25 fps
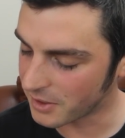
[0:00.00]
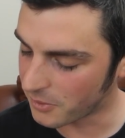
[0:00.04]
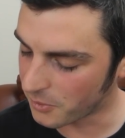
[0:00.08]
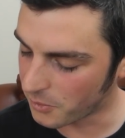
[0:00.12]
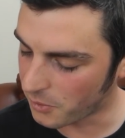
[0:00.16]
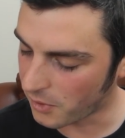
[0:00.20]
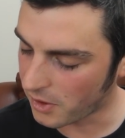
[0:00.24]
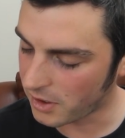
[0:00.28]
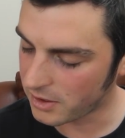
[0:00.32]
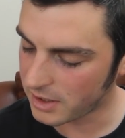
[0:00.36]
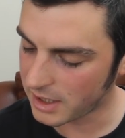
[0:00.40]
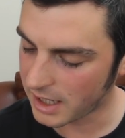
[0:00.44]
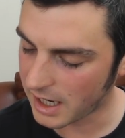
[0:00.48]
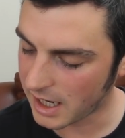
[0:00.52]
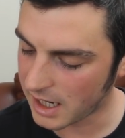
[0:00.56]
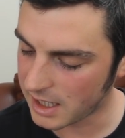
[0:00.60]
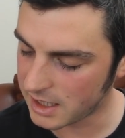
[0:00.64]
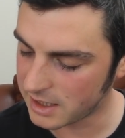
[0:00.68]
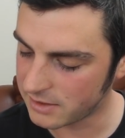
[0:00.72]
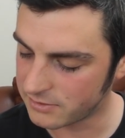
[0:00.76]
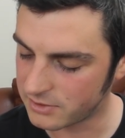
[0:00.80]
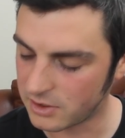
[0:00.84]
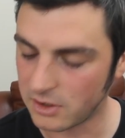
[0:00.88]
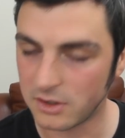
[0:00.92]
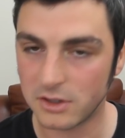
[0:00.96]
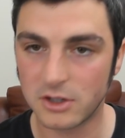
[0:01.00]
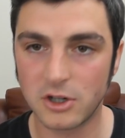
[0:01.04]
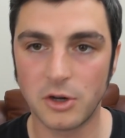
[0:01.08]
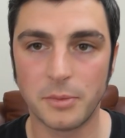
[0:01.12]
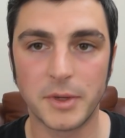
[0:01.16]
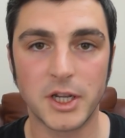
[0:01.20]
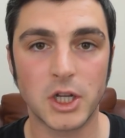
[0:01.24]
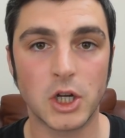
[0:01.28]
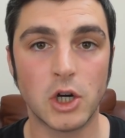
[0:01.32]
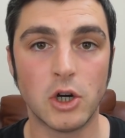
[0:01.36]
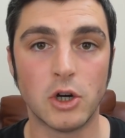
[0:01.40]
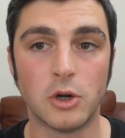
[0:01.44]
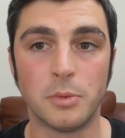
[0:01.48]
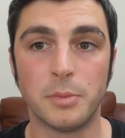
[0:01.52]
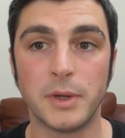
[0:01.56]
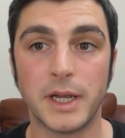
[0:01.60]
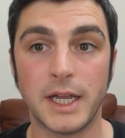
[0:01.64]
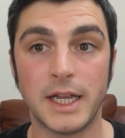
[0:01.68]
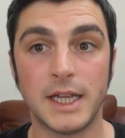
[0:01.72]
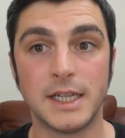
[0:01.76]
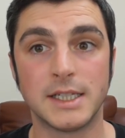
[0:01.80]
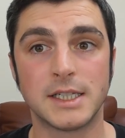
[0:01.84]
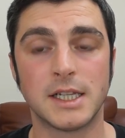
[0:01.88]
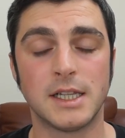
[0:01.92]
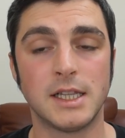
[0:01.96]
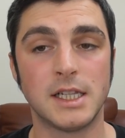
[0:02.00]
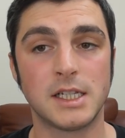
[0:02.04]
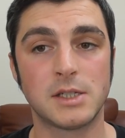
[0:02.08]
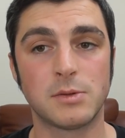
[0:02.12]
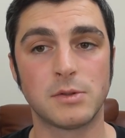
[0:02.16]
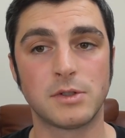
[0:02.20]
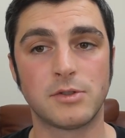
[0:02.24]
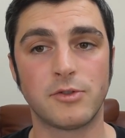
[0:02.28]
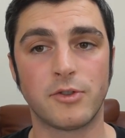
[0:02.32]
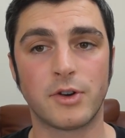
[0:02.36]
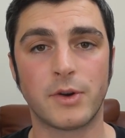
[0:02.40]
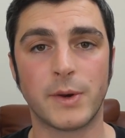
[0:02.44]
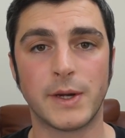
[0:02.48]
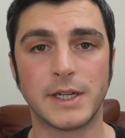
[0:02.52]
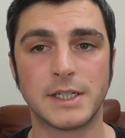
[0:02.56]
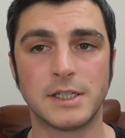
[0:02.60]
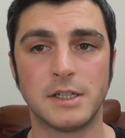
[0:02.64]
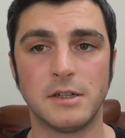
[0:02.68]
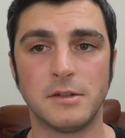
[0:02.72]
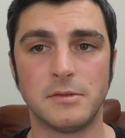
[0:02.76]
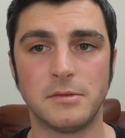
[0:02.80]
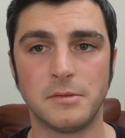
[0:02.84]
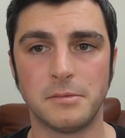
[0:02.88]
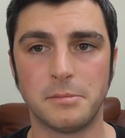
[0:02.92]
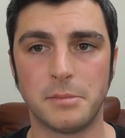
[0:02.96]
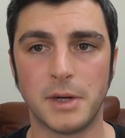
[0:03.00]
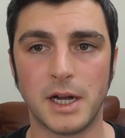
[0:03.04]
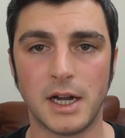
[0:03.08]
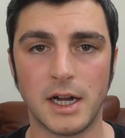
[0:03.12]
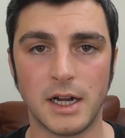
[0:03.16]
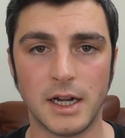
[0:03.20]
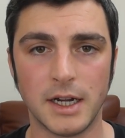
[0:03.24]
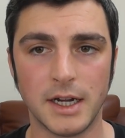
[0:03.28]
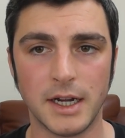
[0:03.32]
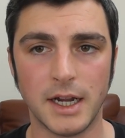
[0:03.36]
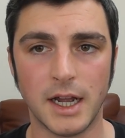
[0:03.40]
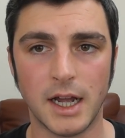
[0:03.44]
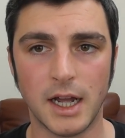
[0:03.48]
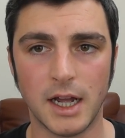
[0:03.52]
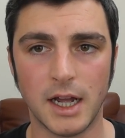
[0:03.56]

what I've got coming up is, and this was requested by